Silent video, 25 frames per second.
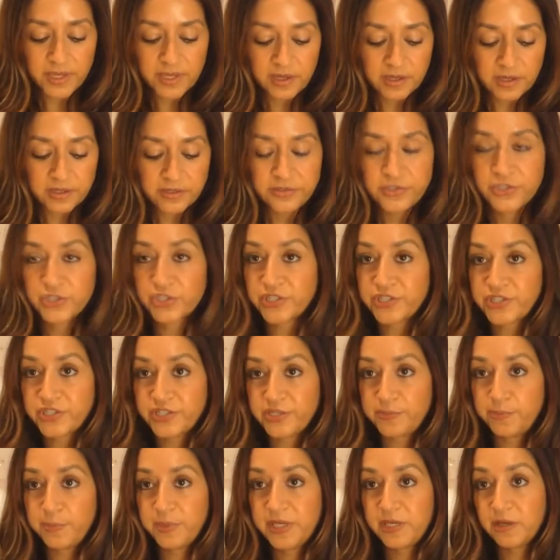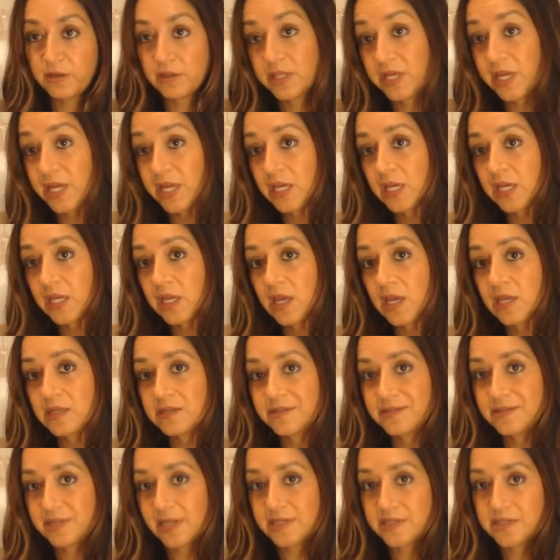begun just peeling
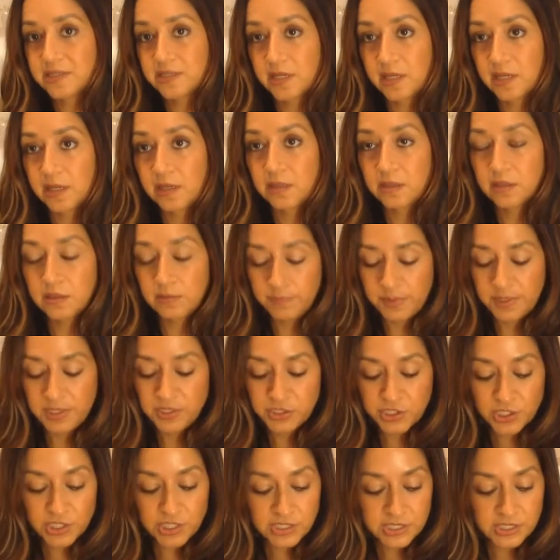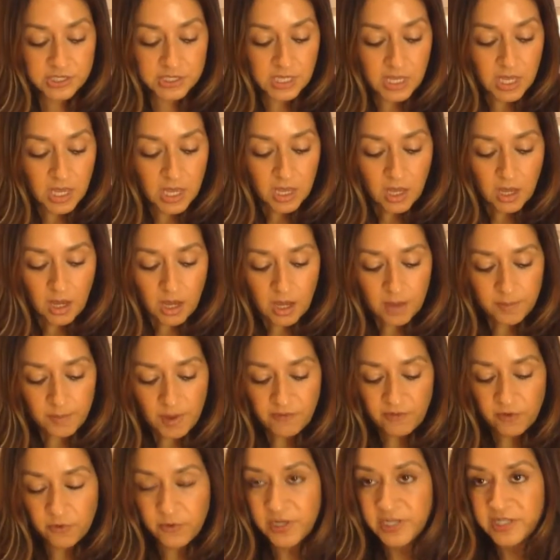and dicing the peaches. Um,
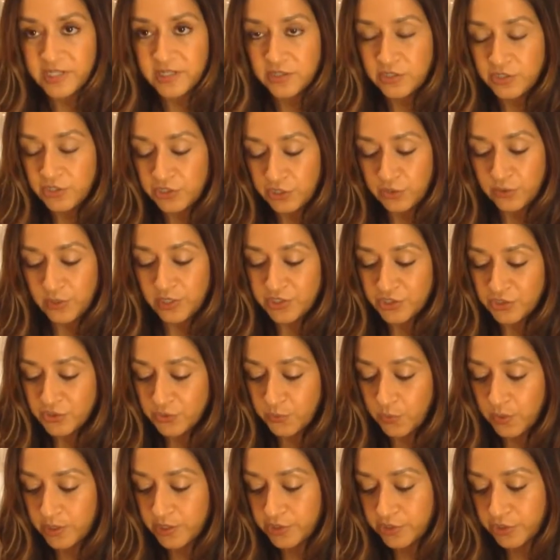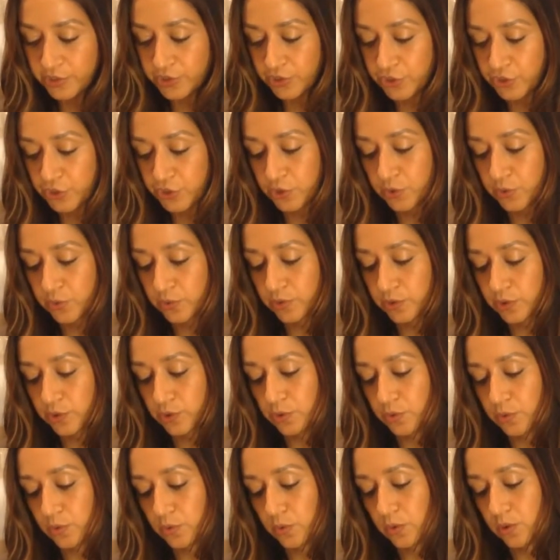I've already done two. I just wanted to show
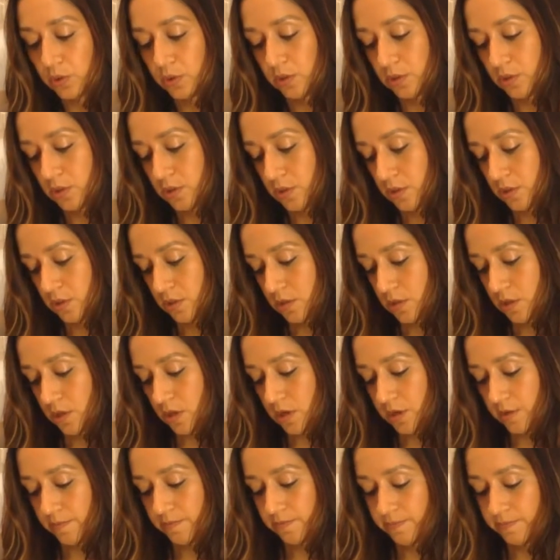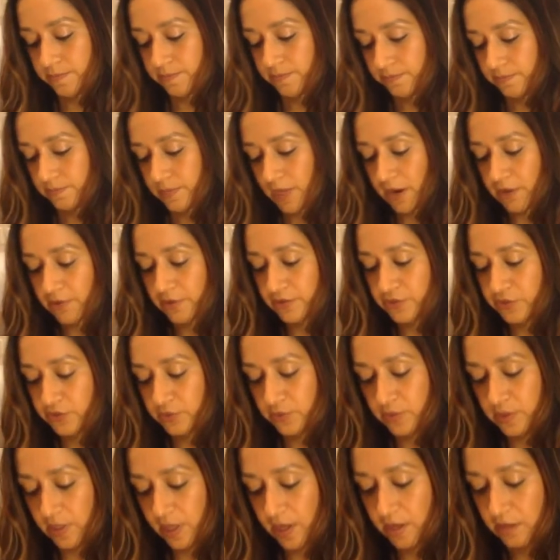you um, how to
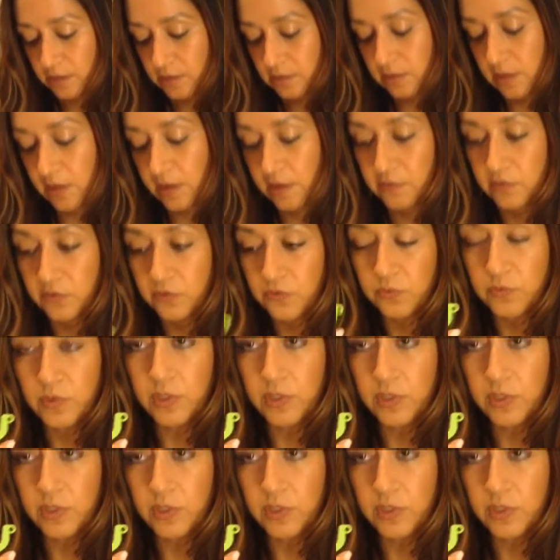do that. I have this